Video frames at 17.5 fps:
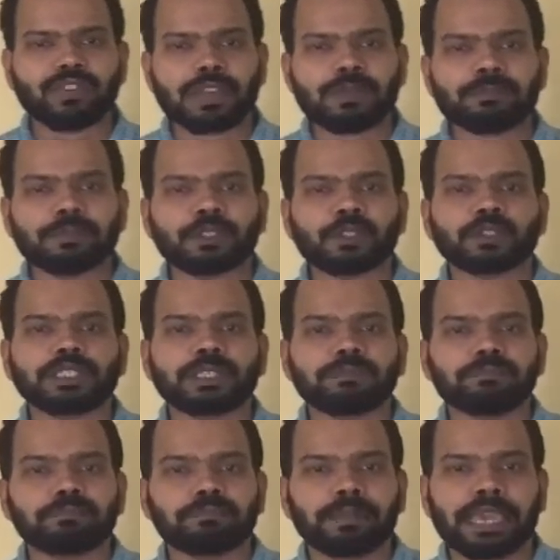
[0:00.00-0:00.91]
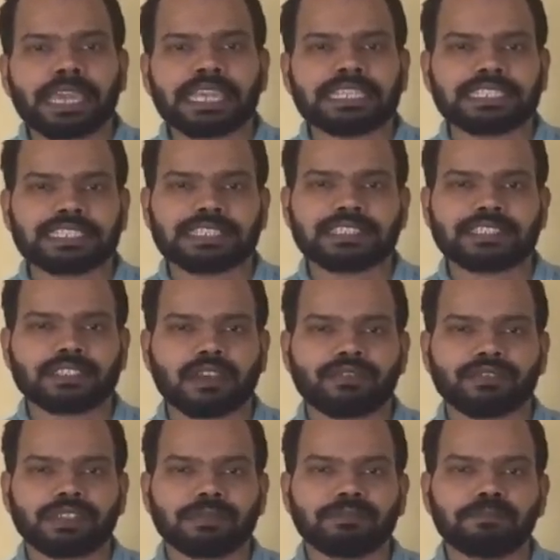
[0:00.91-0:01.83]
flip through the pages
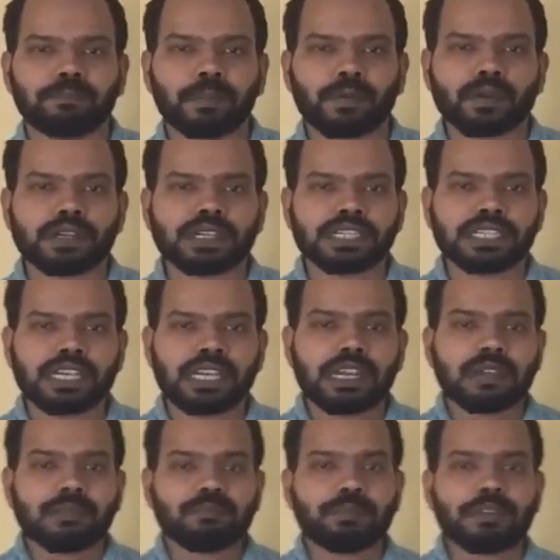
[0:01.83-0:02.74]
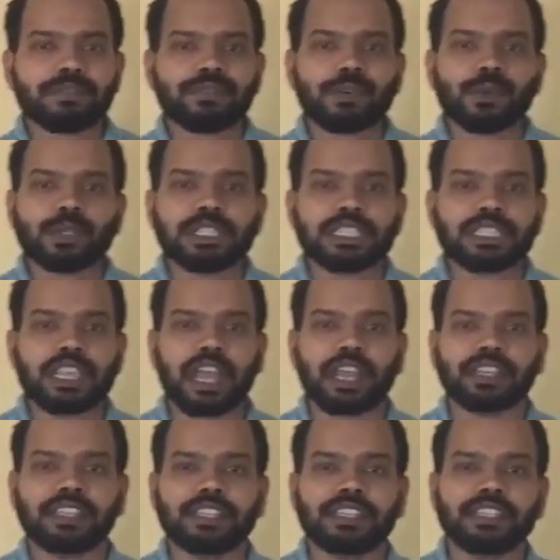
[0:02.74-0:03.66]
of the book before
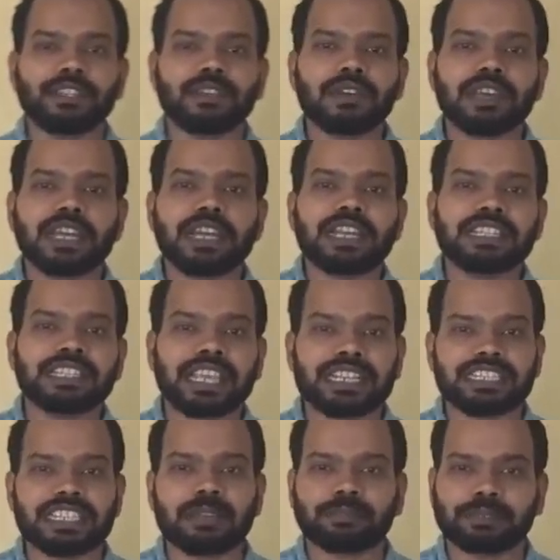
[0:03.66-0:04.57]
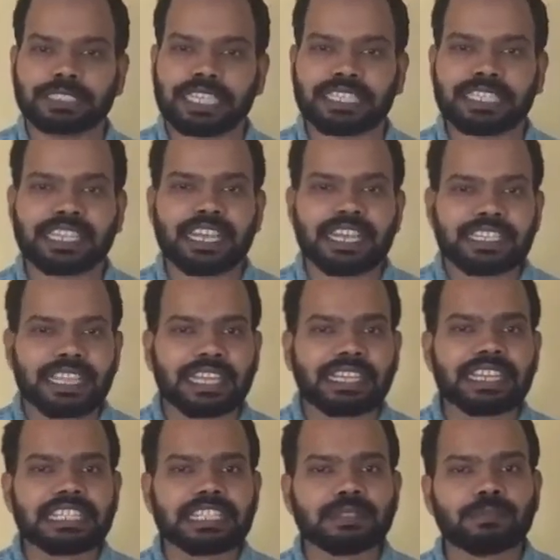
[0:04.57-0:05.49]
starting to learn that subject. That
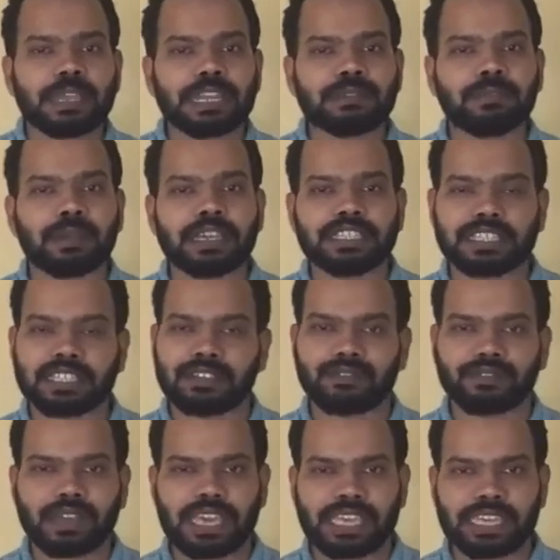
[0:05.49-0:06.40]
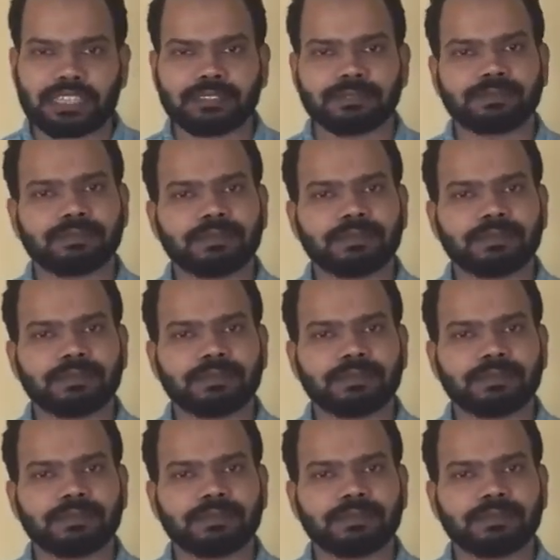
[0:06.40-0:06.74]
is meant by survey.